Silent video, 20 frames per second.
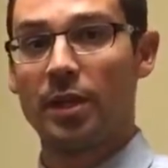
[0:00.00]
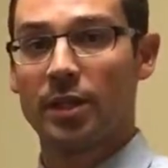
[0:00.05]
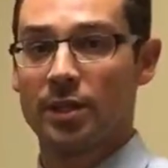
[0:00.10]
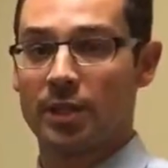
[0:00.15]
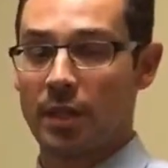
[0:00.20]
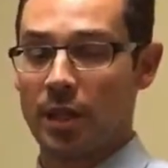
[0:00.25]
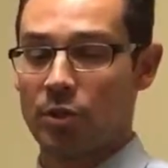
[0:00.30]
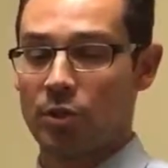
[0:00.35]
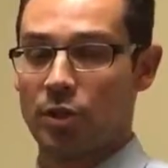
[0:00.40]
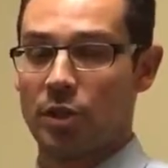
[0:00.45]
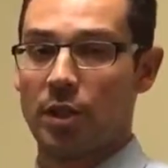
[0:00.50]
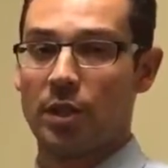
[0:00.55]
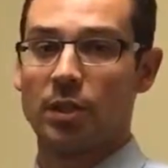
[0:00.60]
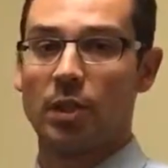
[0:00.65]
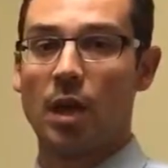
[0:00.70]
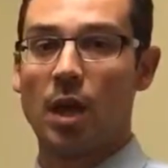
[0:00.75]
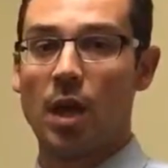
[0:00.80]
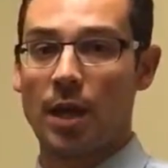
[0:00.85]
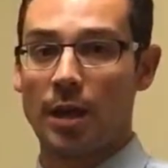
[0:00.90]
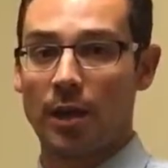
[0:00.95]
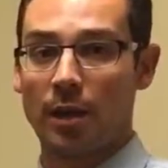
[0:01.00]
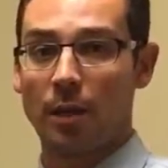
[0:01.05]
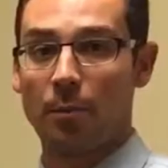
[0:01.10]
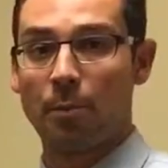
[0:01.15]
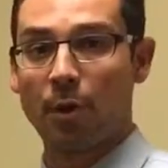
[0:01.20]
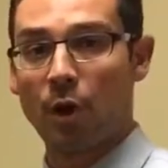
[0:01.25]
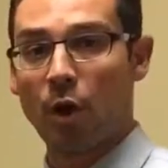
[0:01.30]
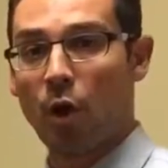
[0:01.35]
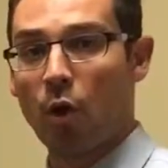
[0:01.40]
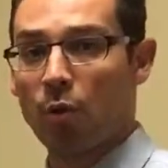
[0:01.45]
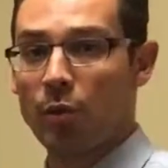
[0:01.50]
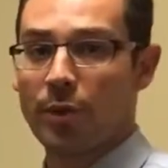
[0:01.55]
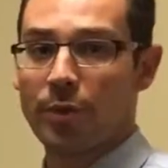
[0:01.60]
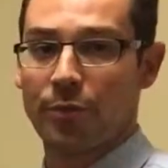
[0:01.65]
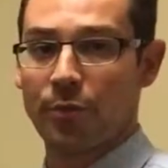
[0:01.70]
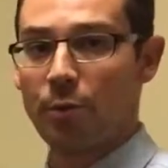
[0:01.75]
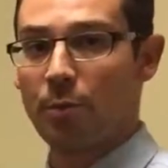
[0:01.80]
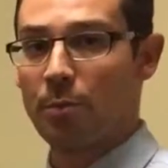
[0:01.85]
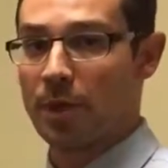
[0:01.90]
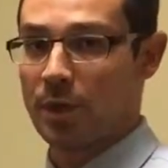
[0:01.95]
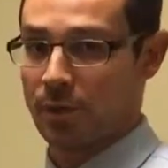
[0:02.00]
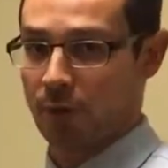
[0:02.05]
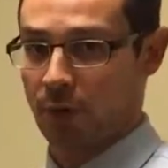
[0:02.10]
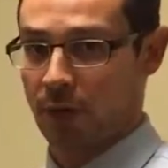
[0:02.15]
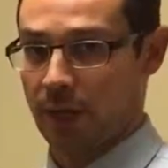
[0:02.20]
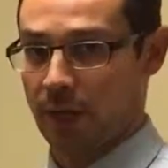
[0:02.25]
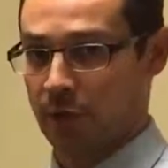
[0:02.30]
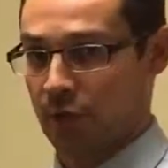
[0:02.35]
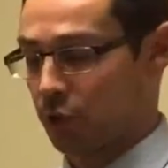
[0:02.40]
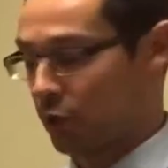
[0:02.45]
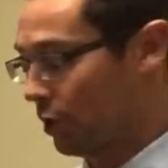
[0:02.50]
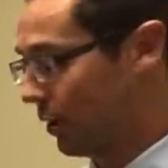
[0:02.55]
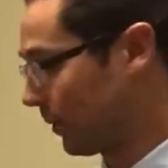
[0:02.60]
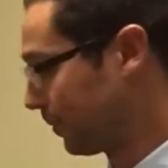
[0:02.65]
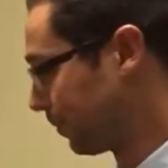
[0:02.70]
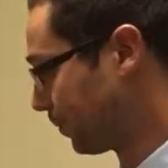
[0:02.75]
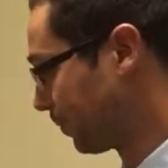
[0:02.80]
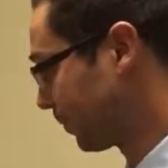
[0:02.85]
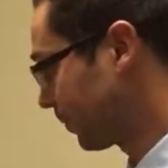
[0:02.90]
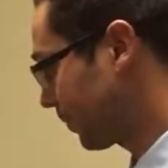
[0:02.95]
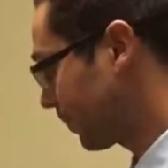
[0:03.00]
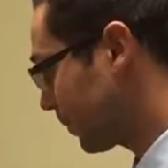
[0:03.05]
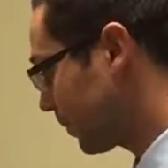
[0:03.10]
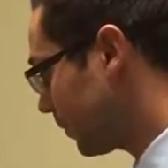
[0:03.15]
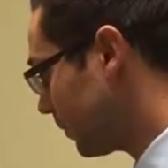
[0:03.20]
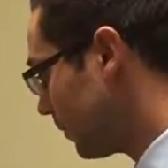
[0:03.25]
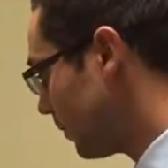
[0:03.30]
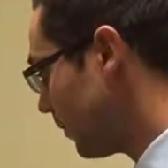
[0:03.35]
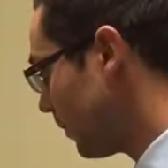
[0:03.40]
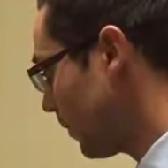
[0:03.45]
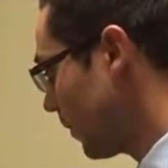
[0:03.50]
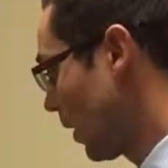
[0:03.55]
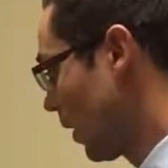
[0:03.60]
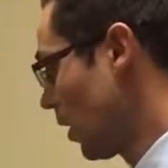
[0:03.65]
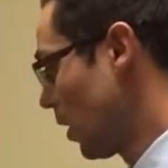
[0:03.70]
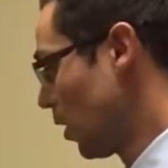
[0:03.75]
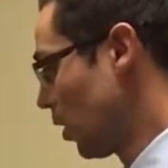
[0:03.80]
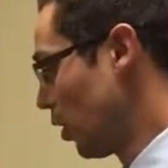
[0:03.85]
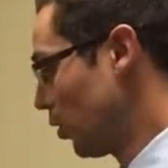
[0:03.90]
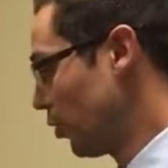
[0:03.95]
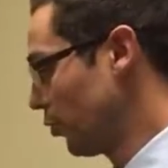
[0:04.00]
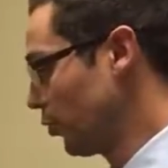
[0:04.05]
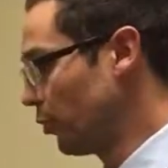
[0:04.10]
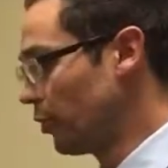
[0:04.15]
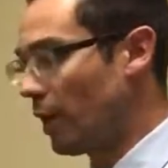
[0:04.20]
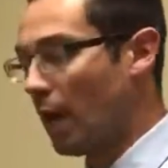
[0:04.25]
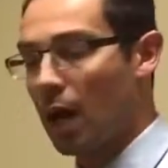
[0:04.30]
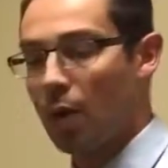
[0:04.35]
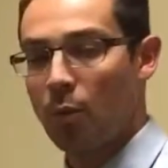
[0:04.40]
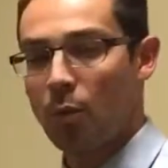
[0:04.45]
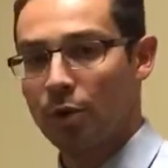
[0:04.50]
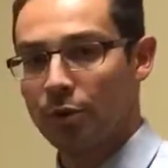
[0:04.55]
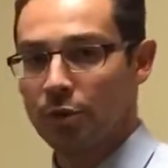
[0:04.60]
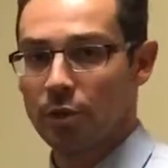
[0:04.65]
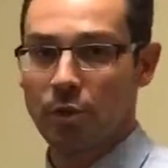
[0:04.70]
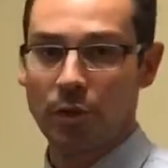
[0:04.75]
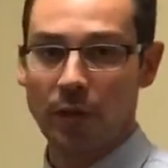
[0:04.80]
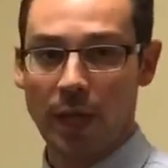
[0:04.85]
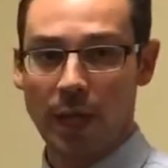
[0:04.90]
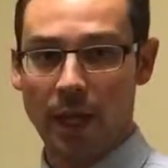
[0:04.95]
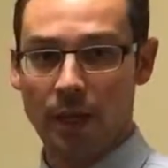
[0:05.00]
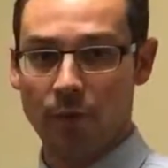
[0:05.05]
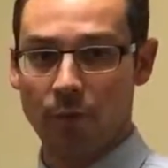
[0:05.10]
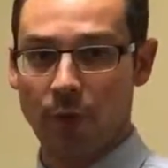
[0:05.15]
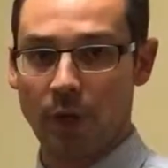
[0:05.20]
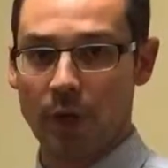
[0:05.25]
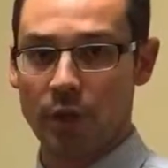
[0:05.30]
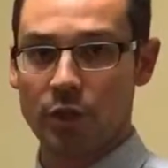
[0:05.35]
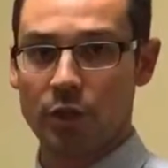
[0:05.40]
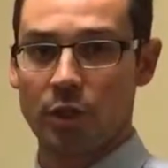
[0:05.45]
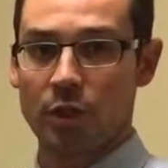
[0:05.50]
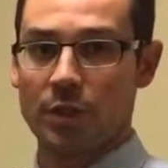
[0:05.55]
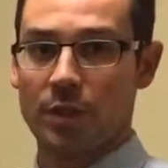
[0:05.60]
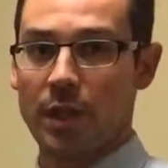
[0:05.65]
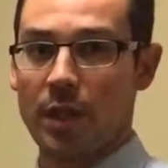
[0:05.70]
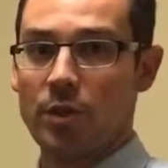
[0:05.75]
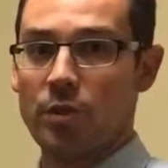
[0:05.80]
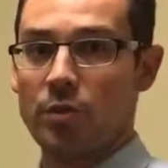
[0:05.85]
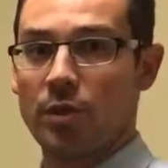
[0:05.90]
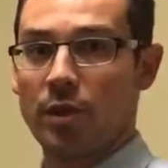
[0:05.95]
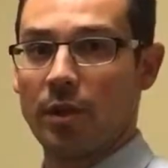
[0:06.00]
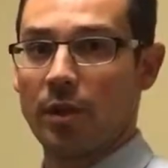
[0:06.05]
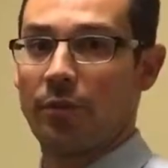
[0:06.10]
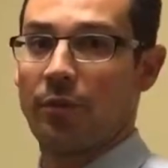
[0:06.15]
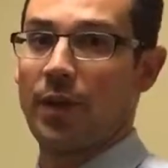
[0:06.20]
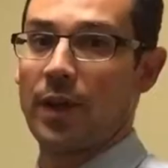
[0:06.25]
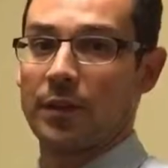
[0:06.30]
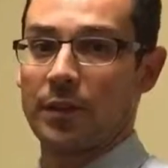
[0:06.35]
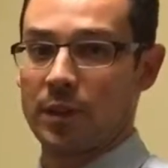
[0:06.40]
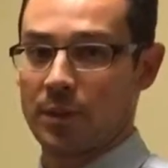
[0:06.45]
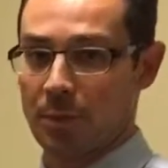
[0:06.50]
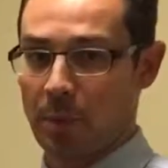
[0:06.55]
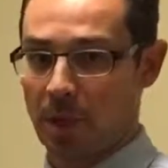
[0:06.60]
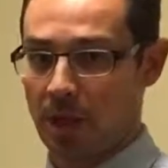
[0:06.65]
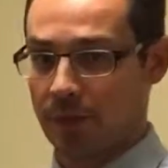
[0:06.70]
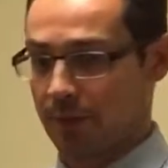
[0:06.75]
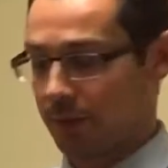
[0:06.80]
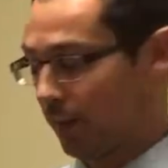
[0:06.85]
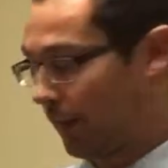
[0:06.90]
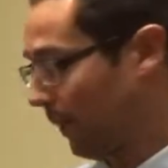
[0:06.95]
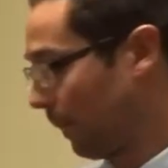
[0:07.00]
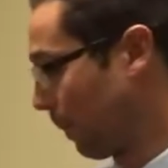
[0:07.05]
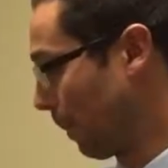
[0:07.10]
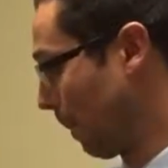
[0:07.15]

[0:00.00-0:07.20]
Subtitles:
extension in lying, but only through mid-range. You do not want to go to end range because then you could affect the spondy.